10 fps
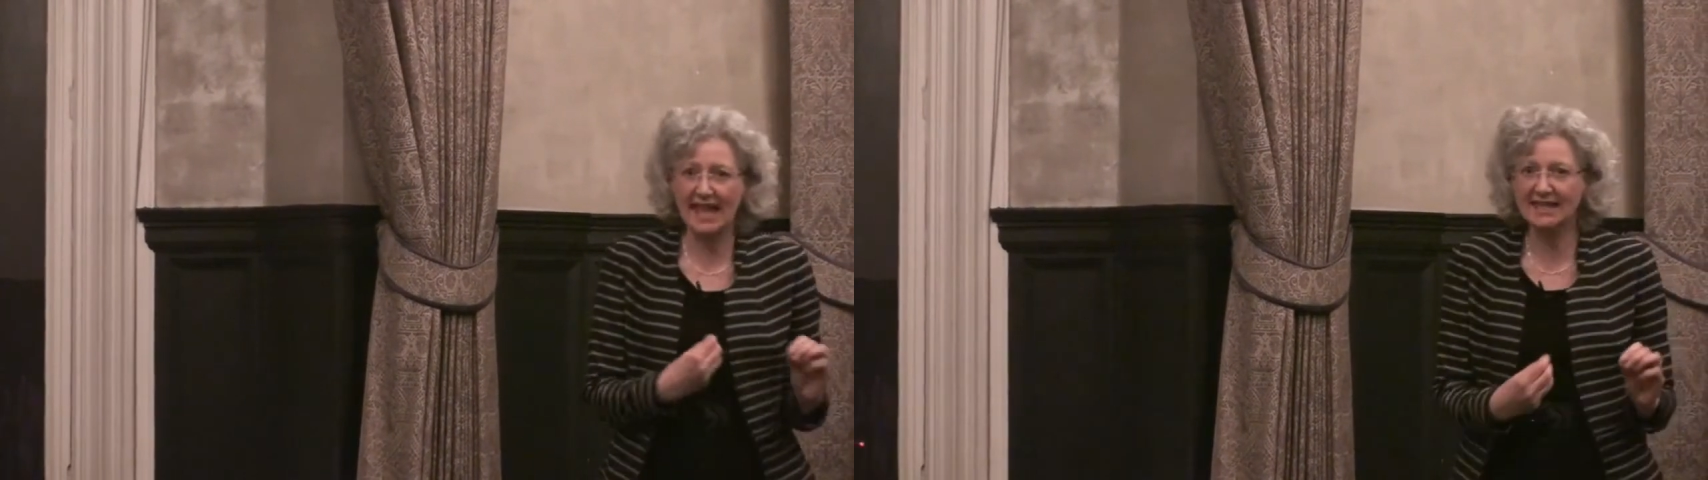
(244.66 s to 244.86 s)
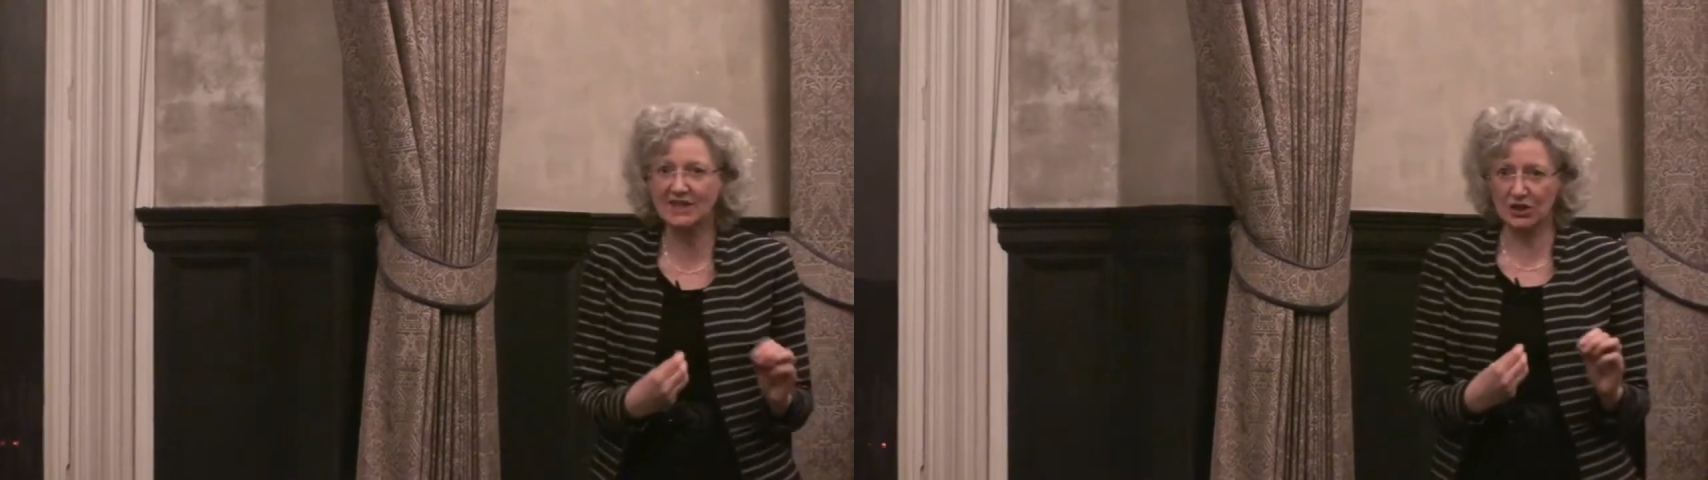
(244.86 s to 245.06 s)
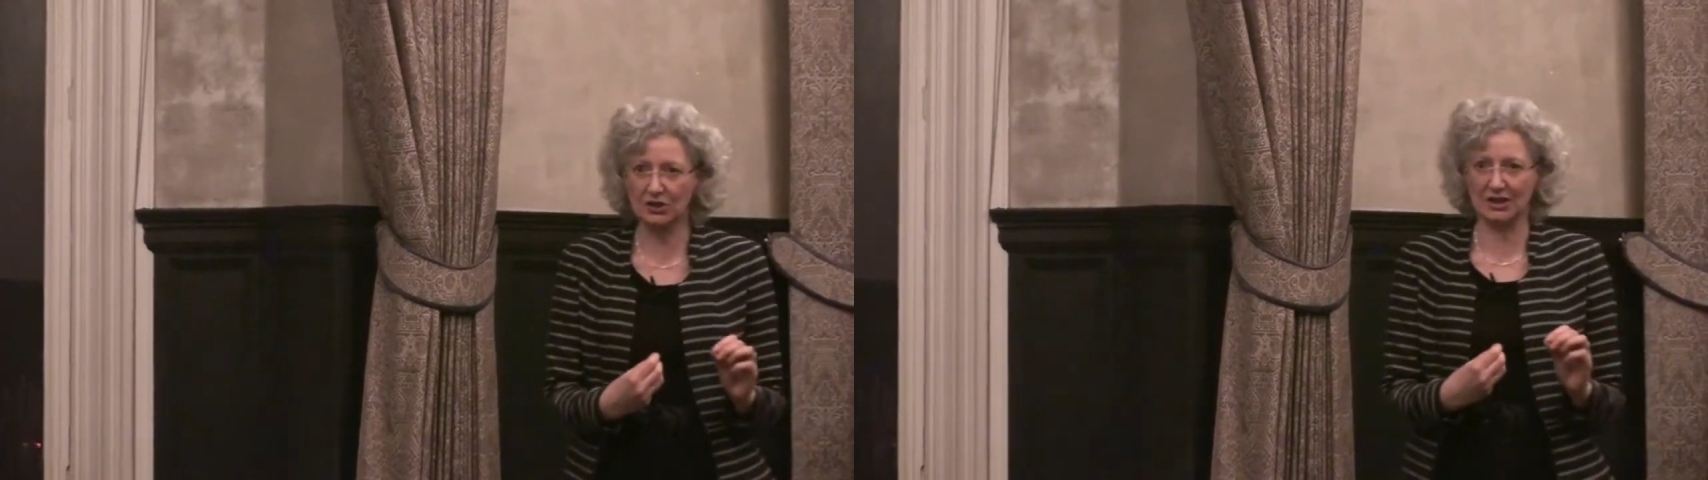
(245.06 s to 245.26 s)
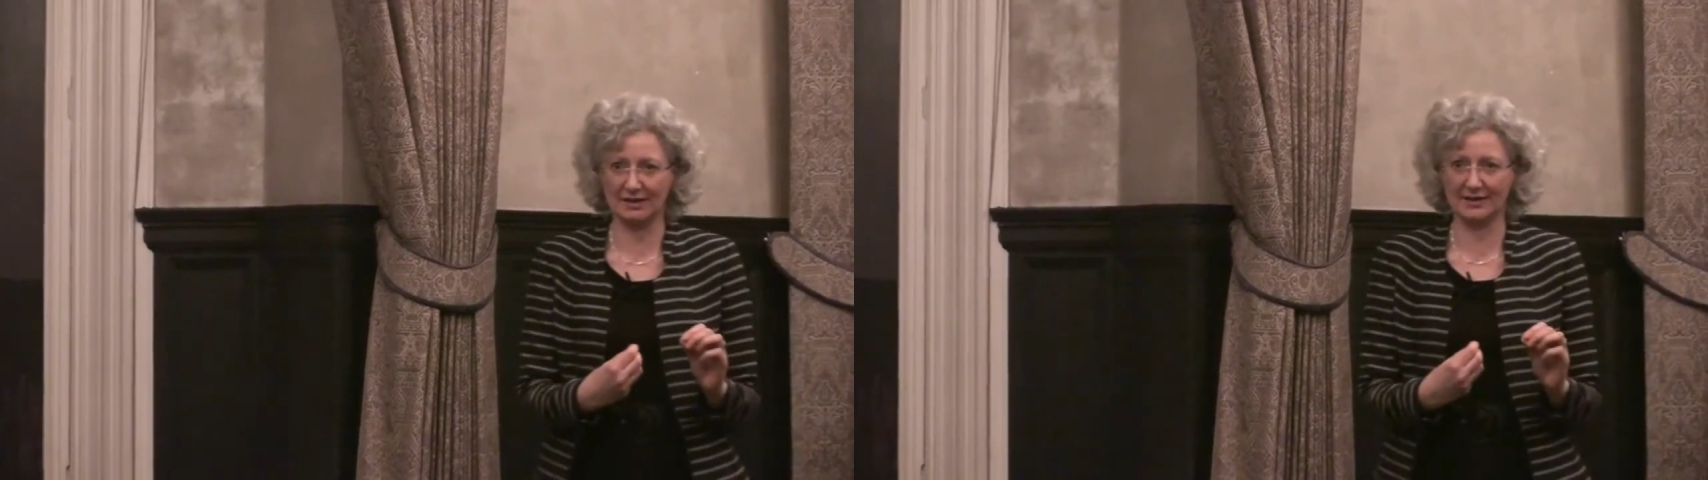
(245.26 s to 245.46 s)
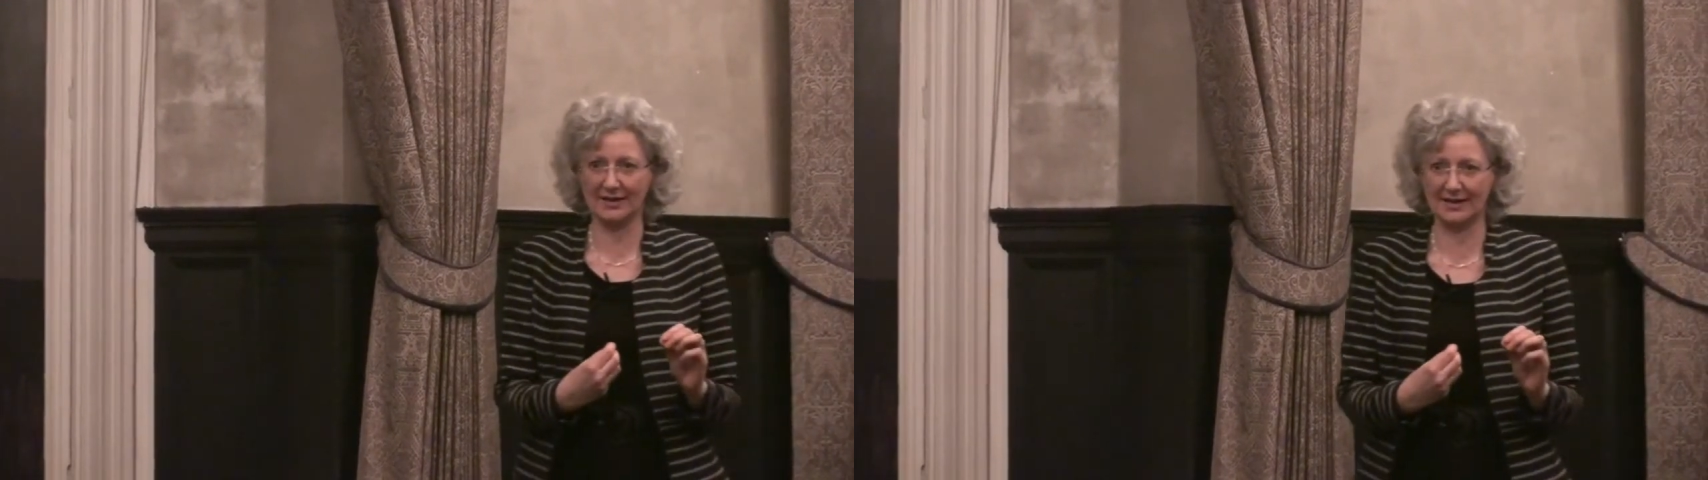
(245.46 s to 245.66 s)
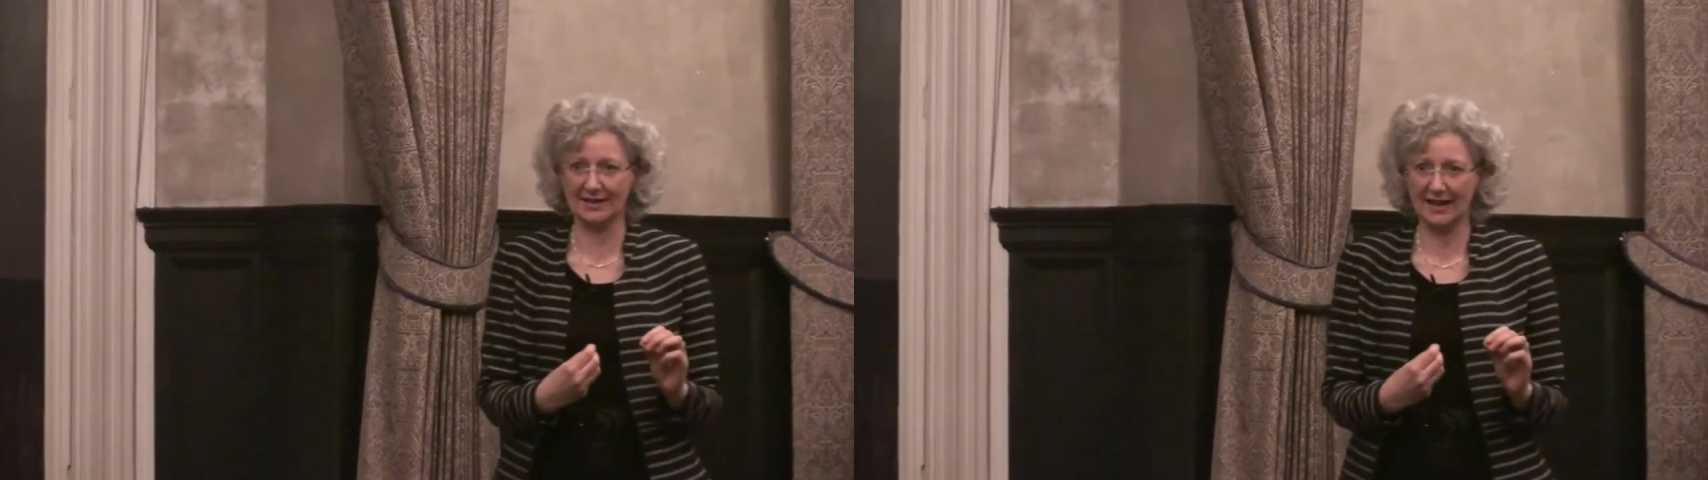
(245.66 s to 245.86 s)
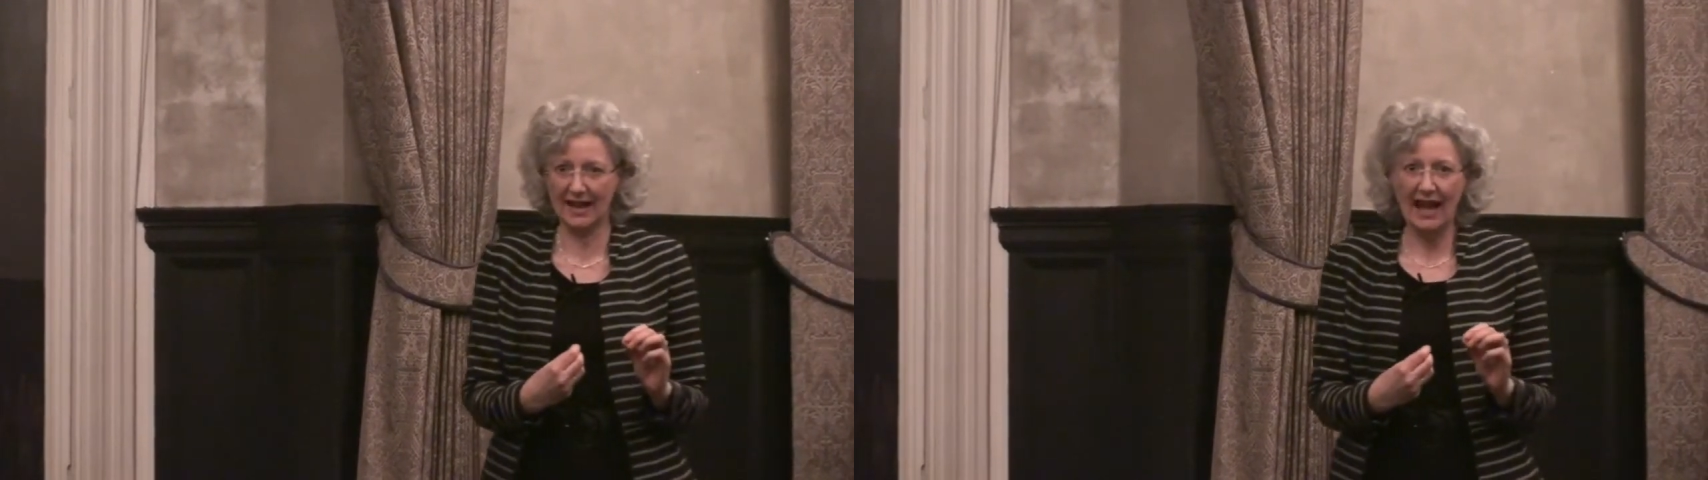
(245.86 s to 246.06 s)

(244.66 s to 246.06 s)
their students.